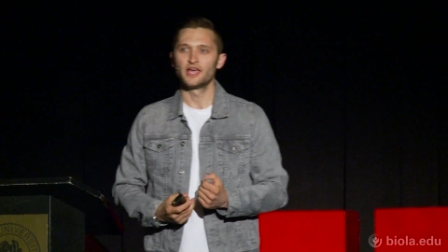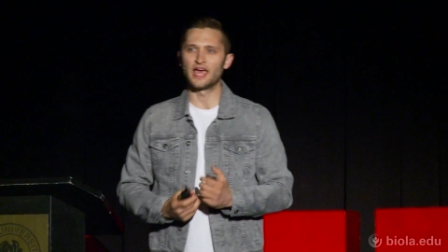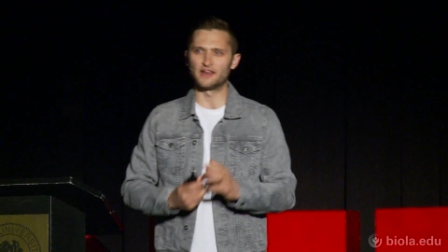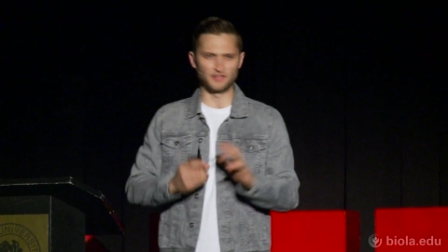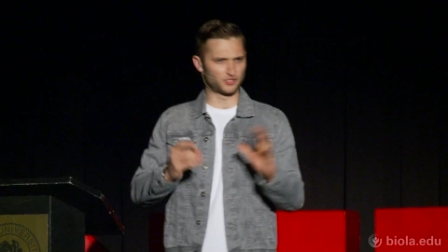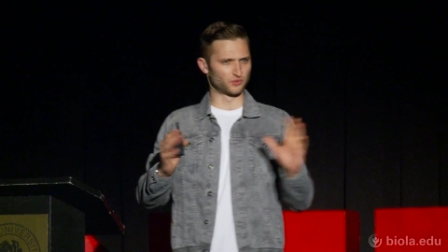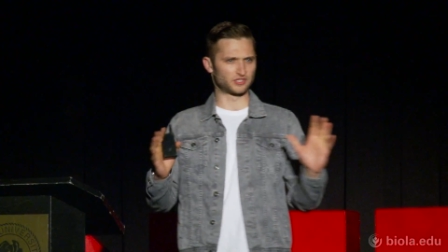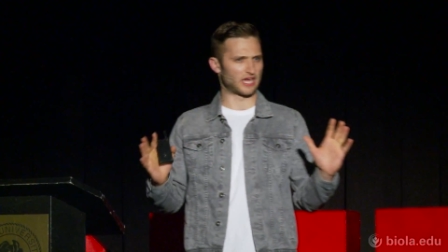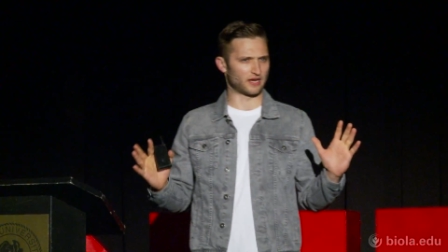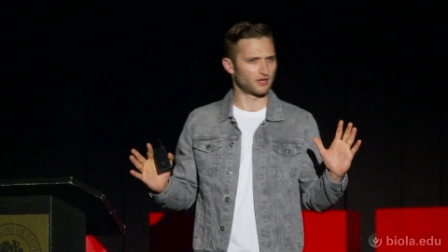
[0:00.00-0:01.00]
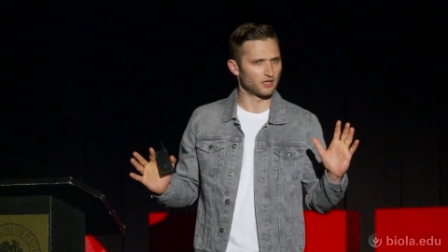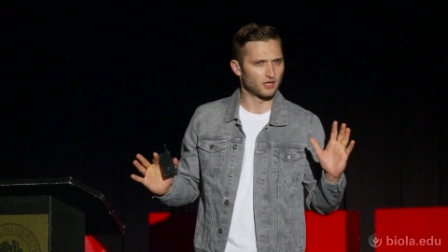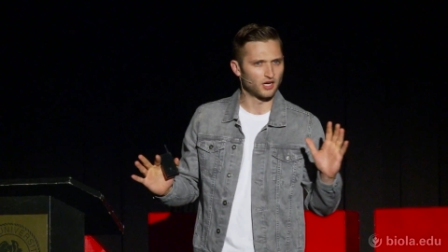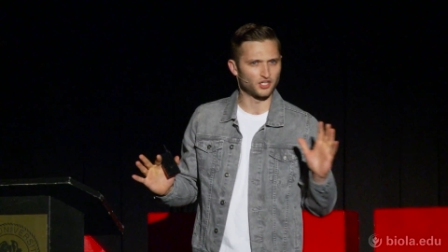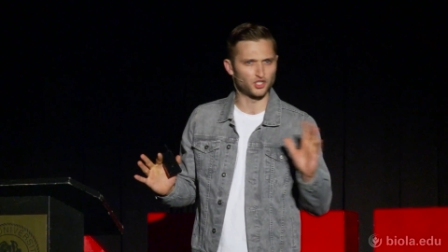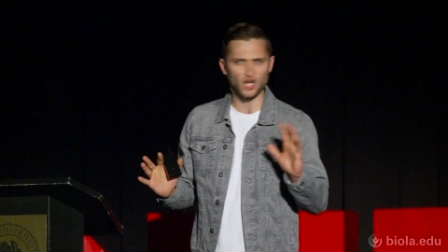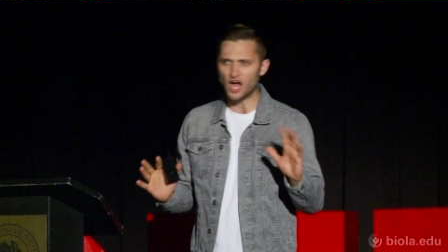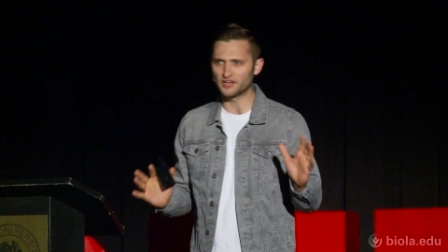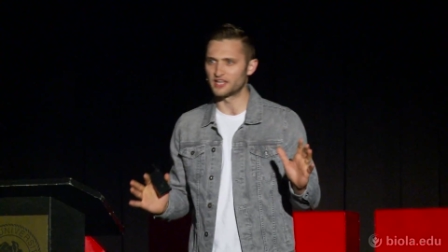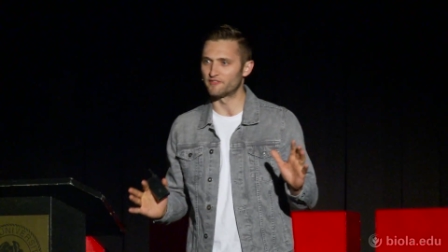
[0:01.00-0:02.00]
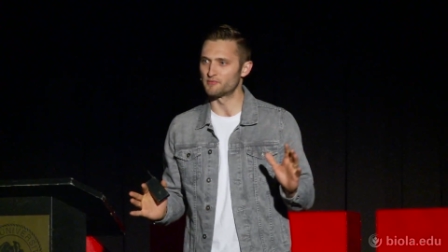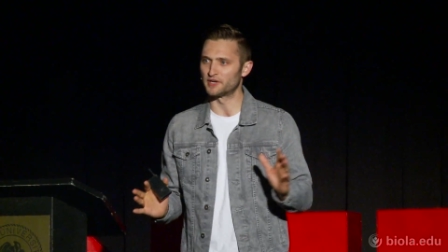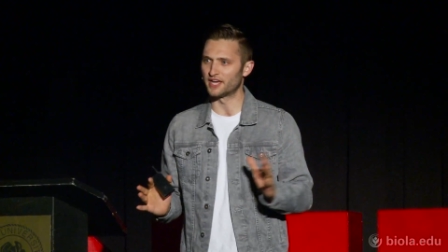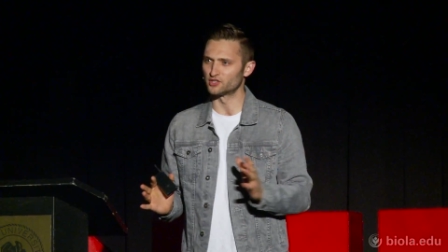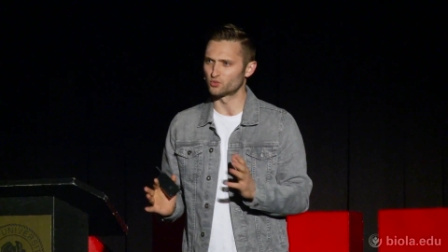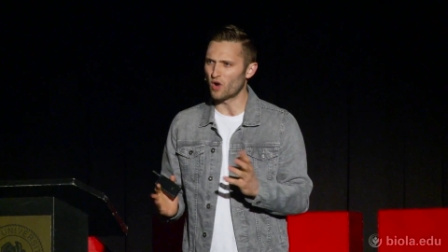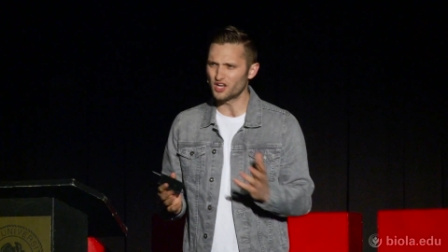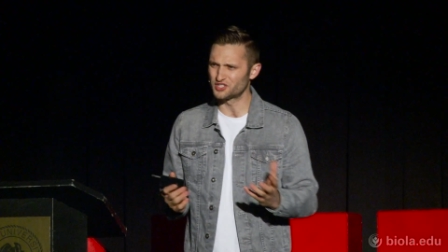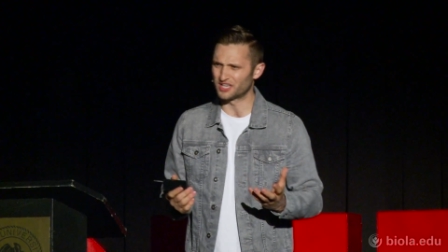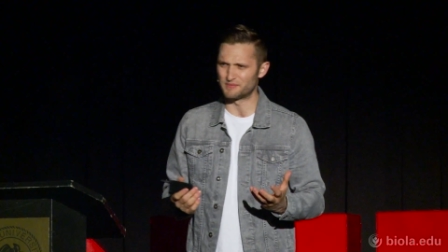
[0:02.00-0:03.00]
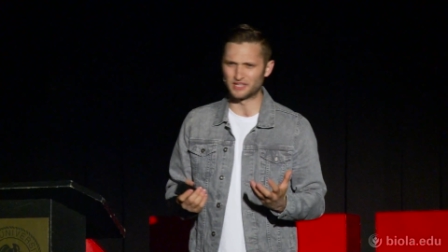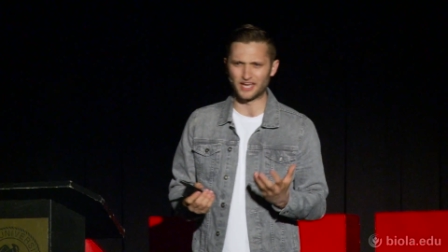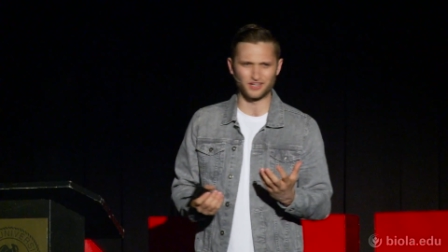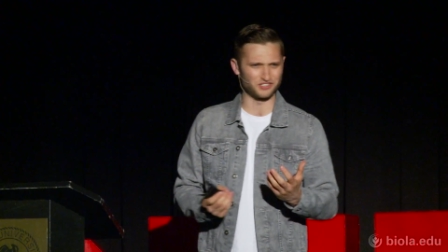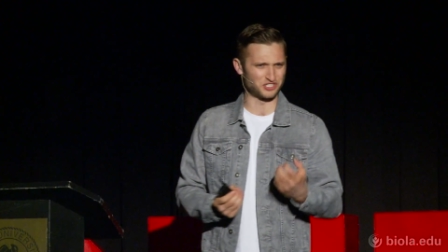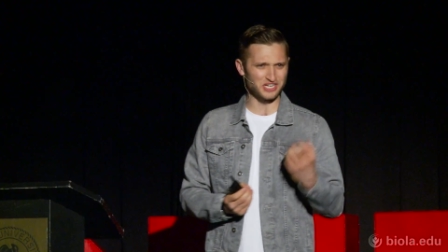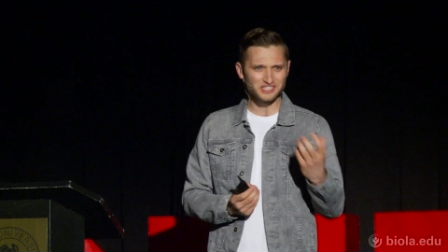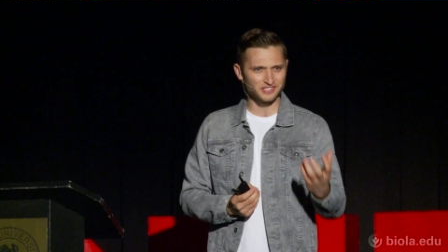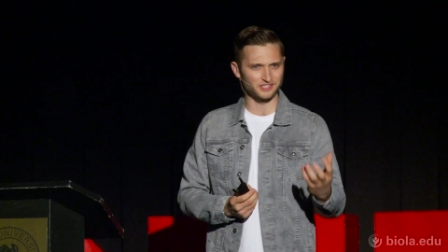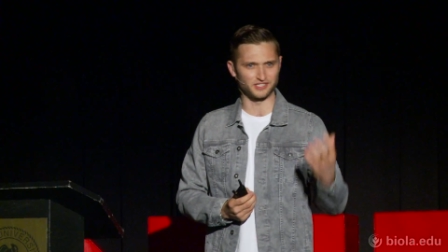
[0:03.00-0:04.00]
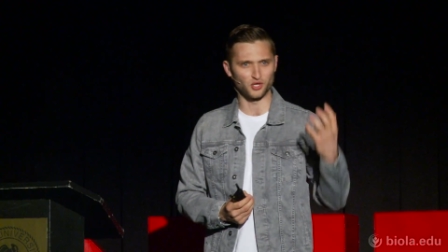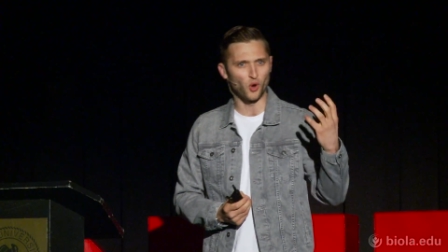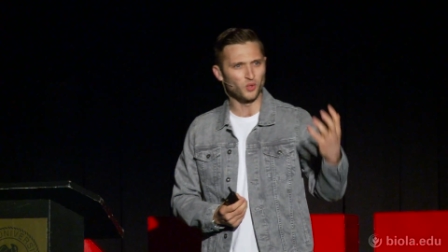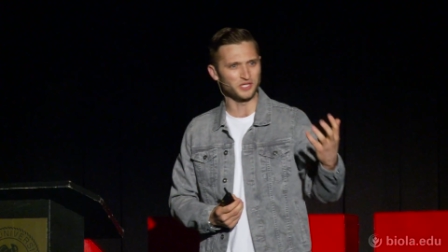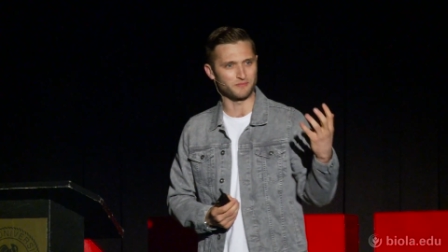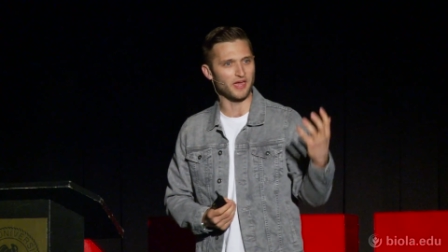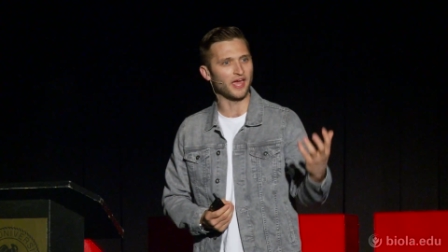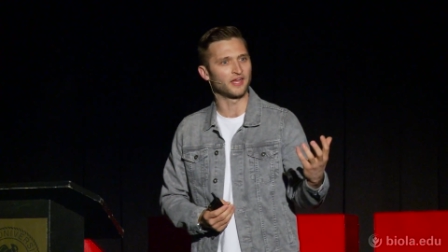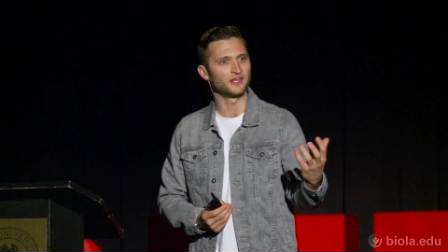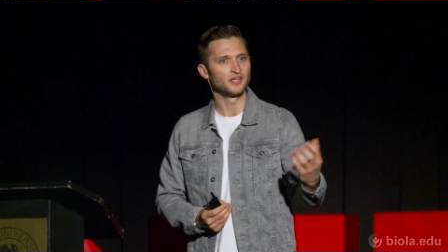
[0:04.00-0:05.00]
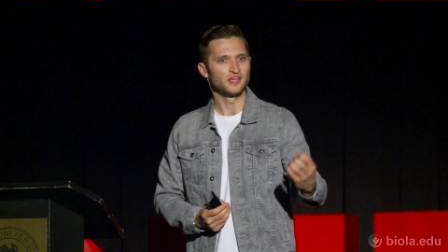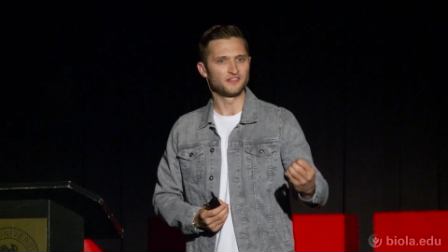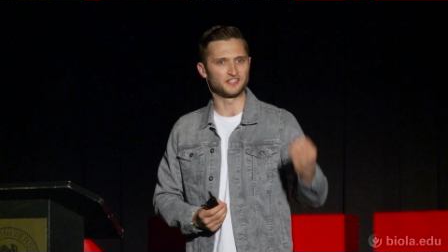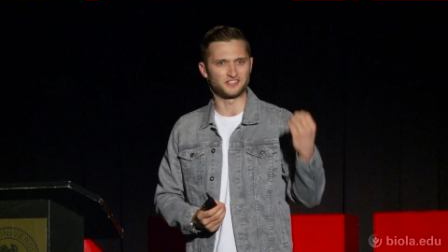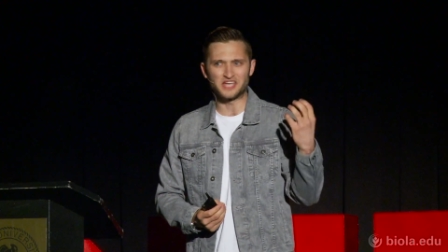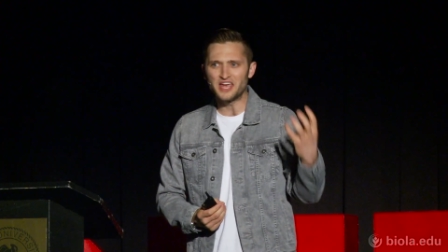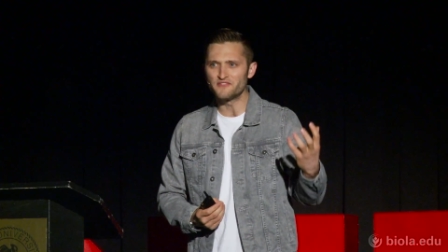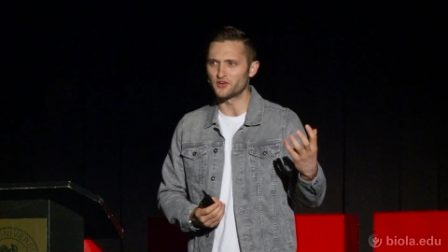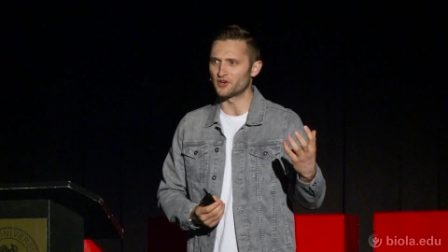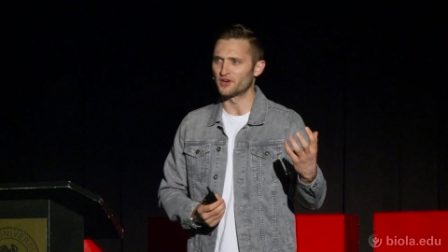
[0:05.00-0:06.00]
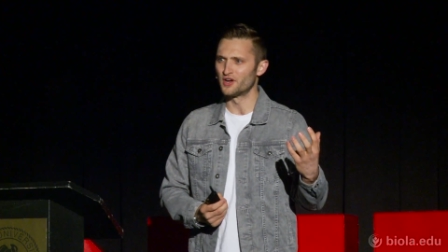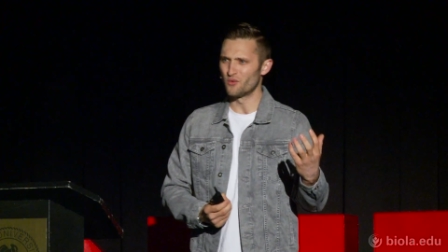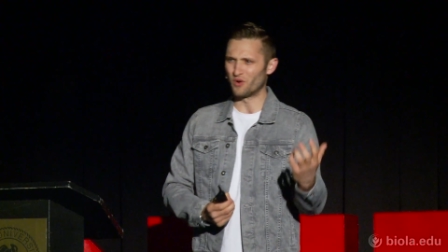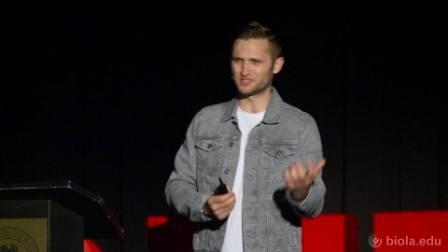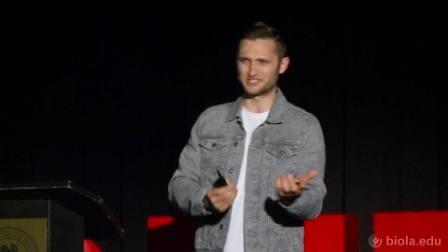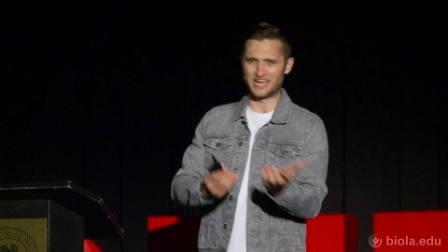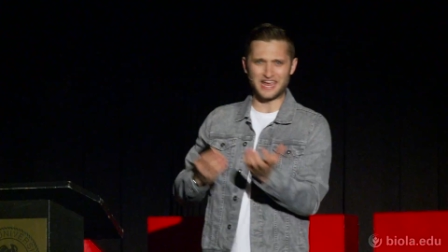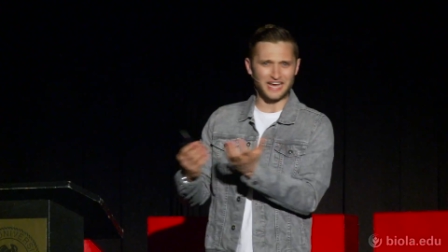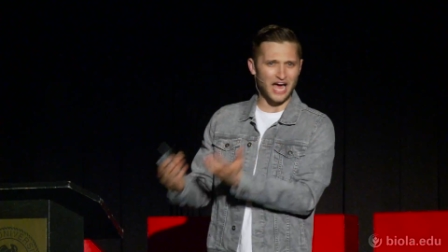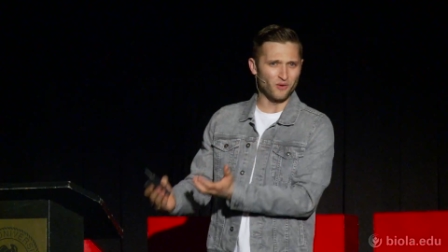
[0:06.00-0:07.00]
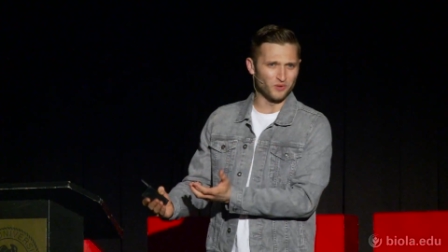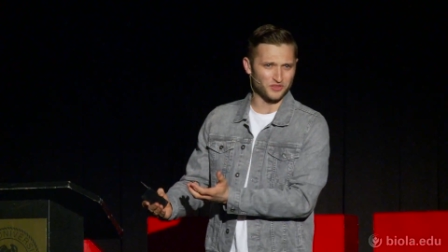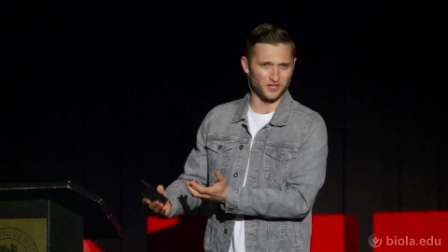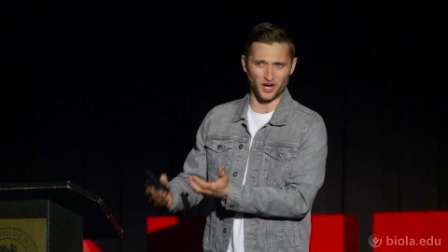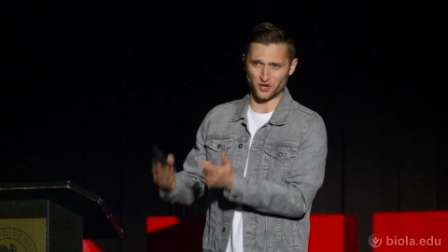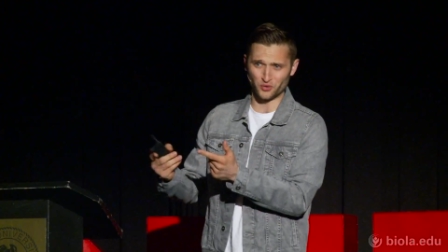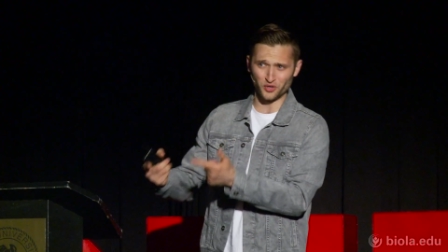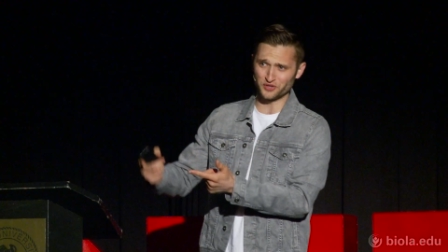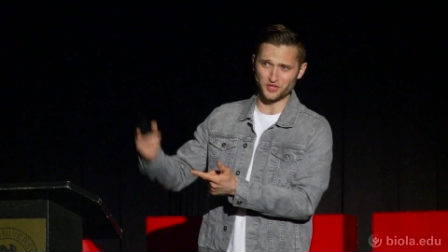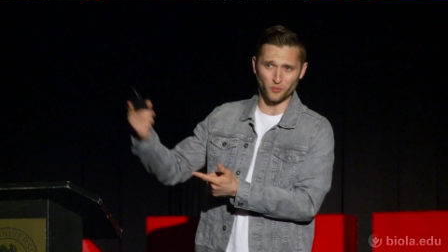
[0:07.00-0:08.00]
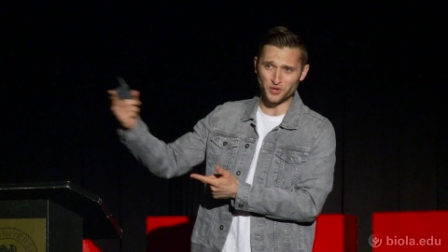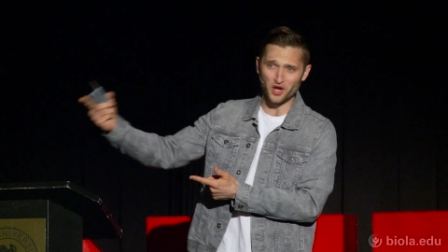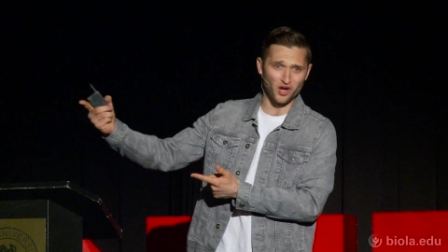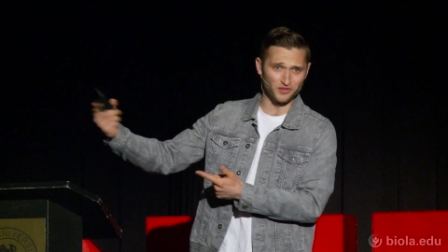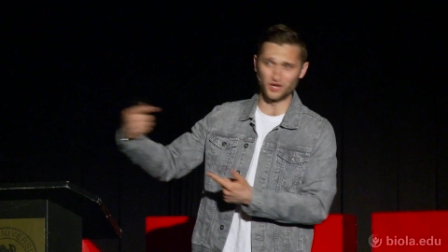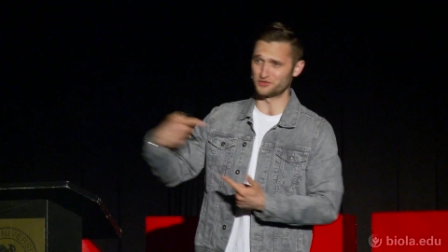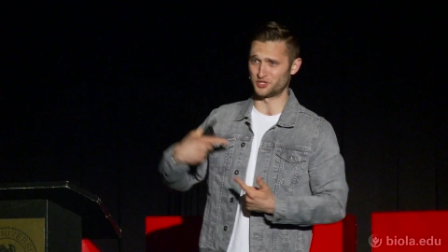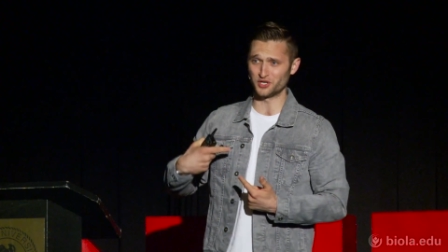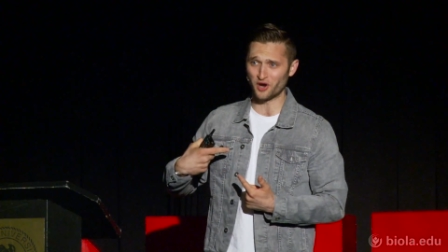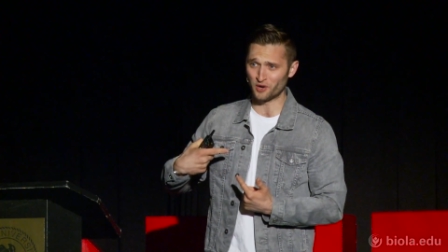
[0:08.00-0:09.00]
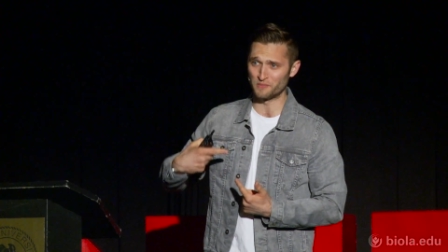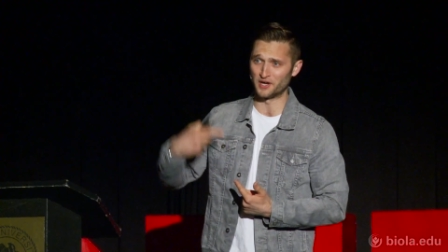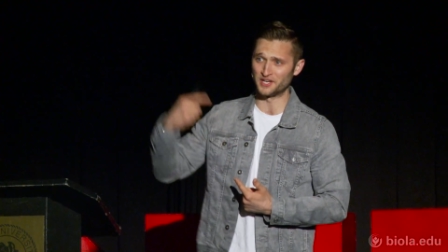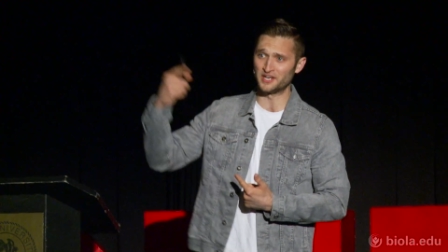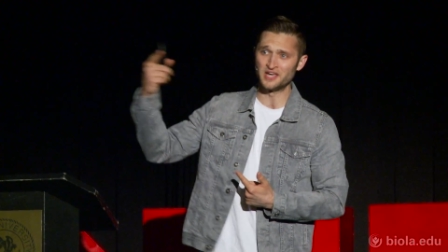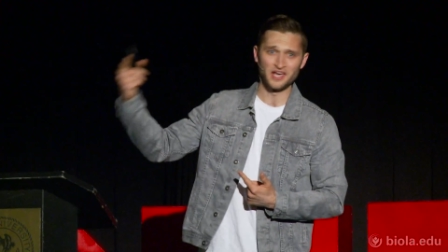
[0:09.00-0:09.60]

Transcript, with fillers: And this was like a shock to everybody else watching. I mean, like, Jesus, this holy man, this Savior, wants to hang out with a crook that we all know took our money